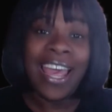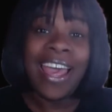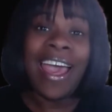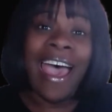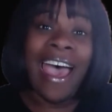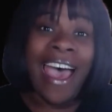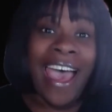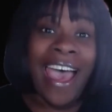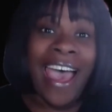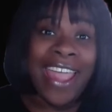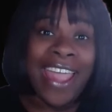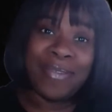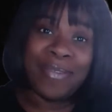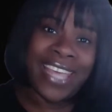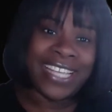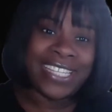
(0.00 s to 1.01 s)
I am
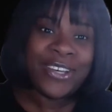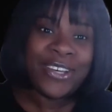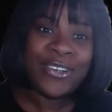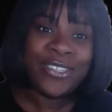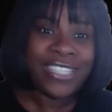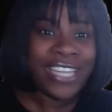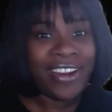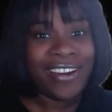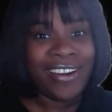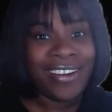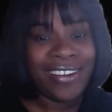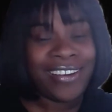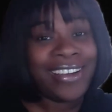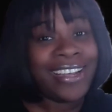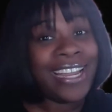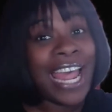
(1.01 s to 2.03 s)
Tax Coach Erica,
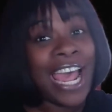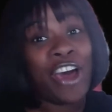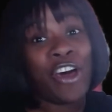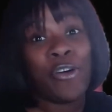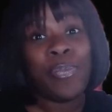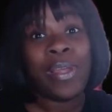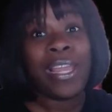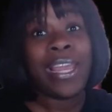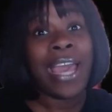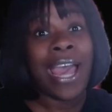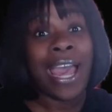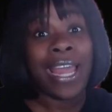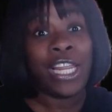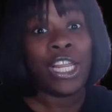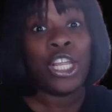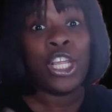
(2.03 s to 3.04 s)
and I'll be
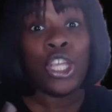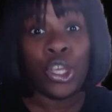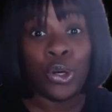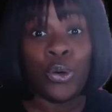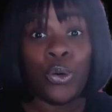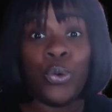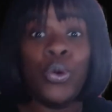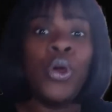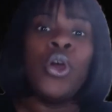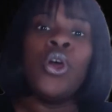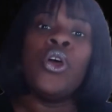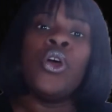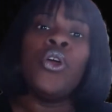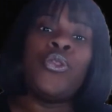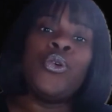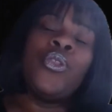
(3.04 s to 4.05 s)
guiding you
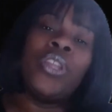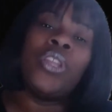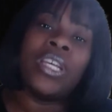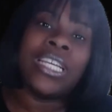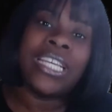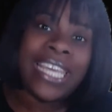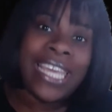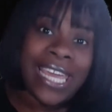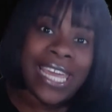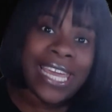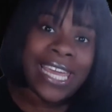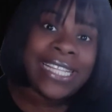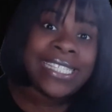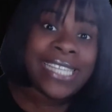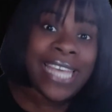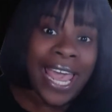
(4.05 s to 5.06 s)
through the key
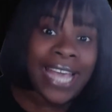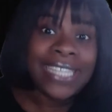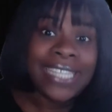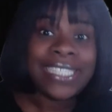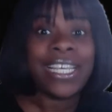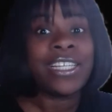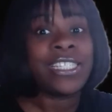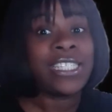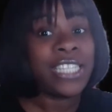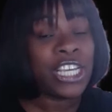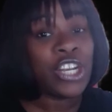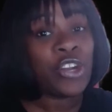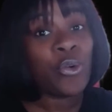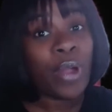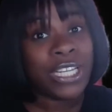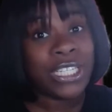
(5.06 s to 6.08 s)
tax
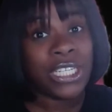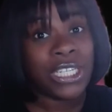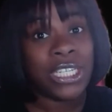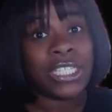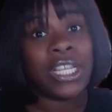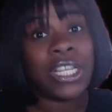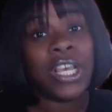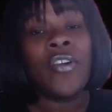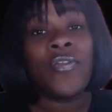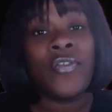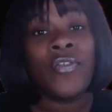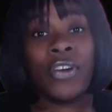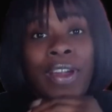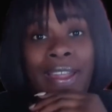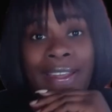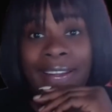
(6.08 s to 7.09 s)
considerations
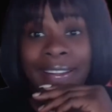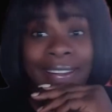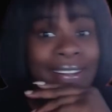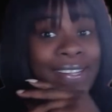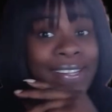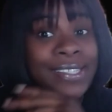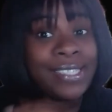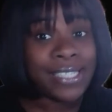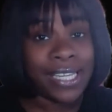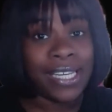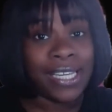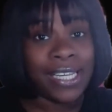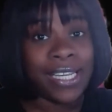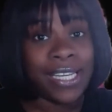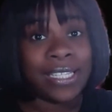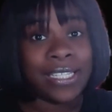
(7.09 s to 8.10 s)
for
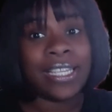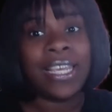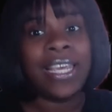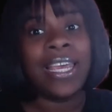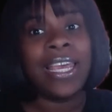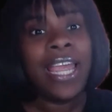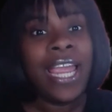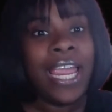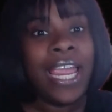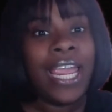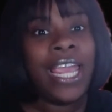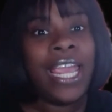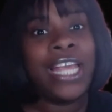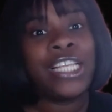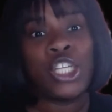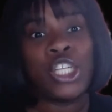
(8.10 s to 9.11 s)
LLCs
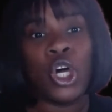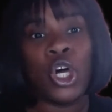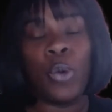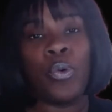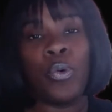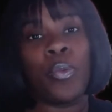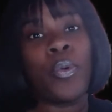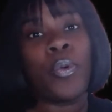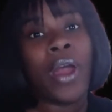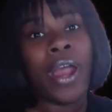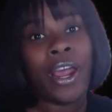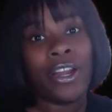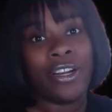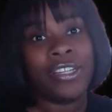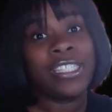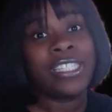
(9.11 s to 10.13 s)
and sole
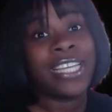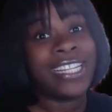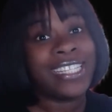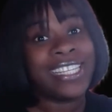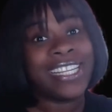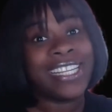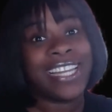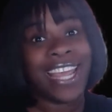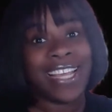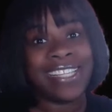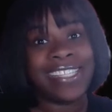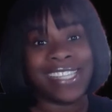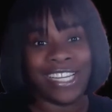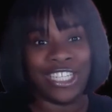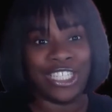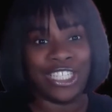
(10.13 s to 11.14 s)
proprietors in today's
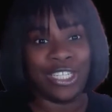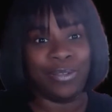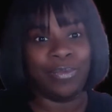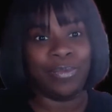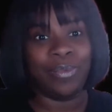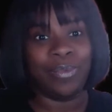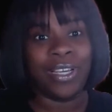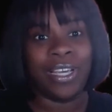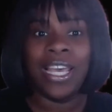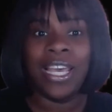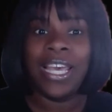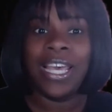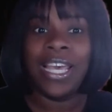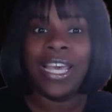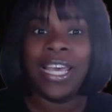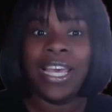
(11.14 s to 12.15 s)
session.
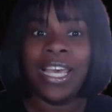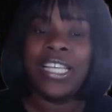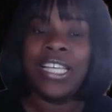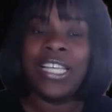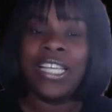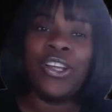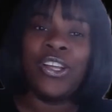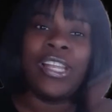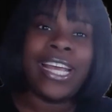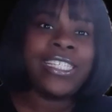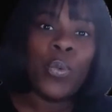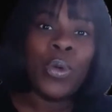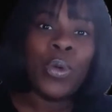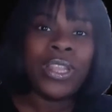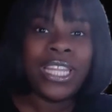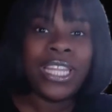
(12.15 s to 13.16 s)
So let's start with
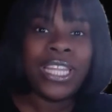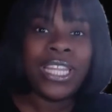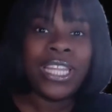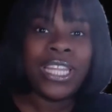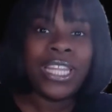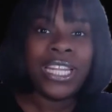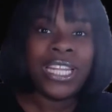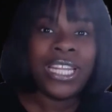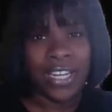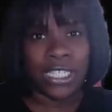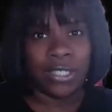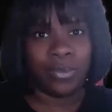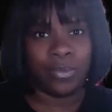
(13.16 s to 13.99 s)
the definition.